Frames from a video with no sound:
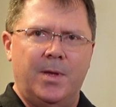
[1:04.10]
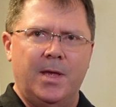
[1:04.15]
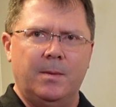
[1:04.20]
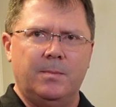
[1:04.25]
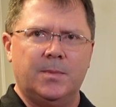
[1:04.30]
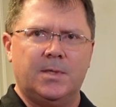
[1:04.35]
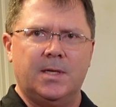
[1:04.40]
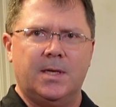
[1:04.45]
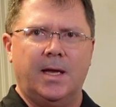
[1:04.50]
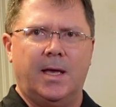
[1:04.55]

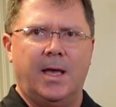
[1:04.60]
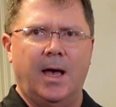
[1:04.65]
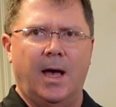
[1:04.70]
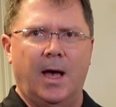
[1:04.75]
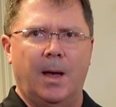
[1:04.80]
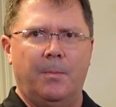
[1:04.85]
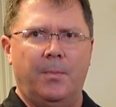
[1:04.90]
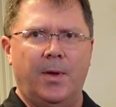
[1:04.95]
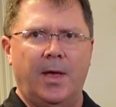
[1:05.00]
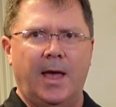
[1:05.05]
Pimm's in a
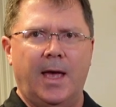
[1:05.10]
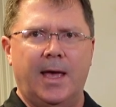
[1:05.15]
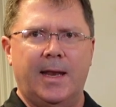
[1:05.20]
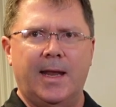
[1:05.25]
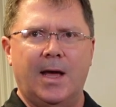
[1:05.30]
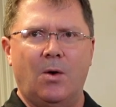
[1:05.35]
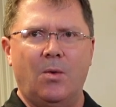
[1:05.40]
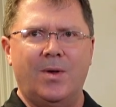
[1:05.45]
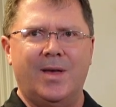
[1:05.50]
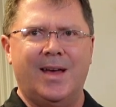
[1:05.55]
cup, and
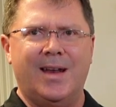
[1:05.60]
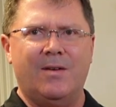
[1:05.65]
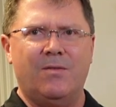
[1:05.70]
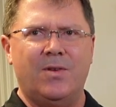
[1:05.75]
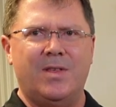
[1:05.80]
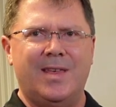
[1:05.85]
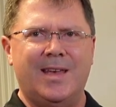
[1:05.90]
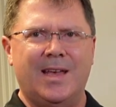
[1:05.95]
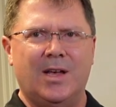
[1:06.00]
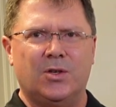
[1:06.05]
now we got
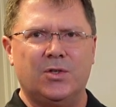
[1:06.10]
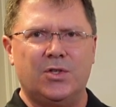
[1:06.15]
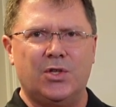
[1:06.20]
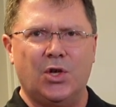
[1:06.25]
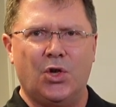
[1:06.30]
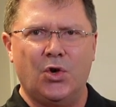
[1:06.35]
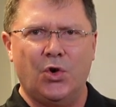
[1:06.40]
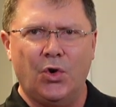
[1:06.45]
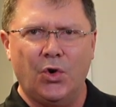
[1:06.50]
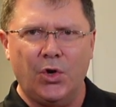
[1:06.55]
everything else
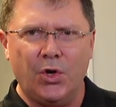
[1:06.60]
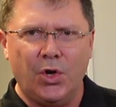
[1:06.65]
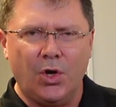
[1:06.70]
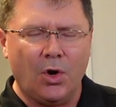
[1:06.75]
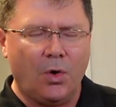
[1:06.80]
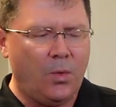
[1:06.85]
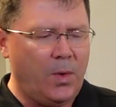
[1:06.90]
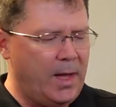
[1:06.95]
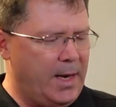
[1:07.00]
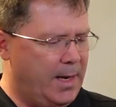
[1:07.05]
that could
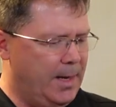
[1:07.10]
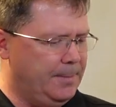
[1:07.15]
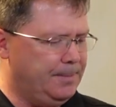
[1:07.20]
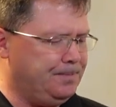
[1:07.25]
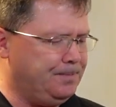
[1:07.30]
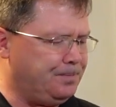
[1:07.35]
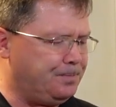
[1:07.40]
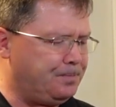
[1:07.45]
go in it.